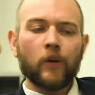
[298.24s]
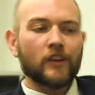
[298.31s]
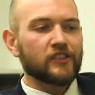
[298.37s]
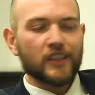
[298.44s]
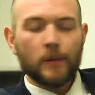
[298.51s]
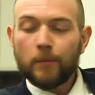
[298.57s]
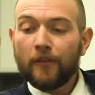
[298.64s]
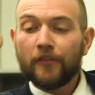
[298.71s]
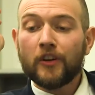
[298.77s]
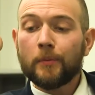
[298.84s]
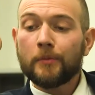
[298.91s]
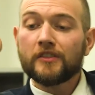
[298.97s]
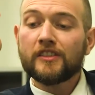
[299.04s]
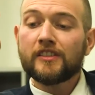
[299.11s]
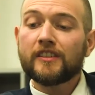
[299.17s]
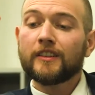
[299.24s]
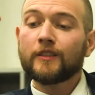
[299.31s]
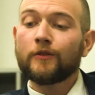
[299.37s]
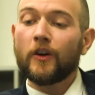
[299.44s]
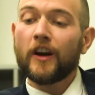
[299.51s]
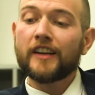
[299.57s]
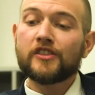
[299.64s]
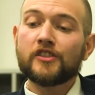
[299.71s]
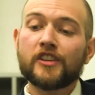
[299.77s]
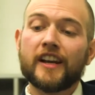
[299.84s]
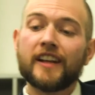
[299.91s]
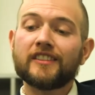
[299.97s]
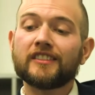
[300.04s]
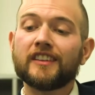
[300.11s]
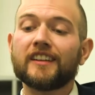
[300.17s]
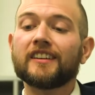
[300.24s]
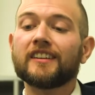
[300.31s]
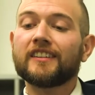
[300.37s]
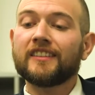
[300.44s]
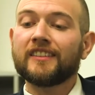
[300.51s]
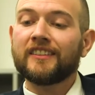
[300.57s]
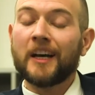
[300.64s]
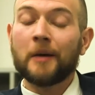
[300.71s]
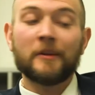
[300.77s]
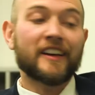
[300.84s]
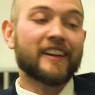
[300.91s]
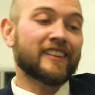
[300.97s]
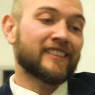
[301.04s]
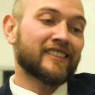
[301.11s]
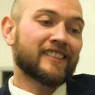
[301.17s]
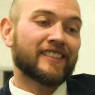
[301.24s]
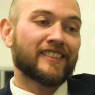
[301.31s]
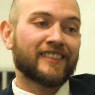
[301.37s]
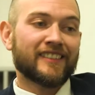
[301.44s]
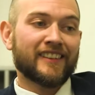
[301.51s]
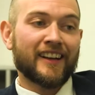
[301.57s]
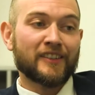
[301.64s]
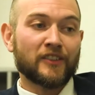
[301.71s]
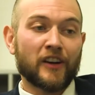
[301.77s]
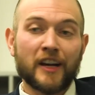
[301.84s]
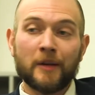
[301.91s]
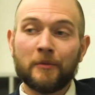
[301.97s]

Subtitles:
what's up with your position as Vice-Chancellor? I mean, as I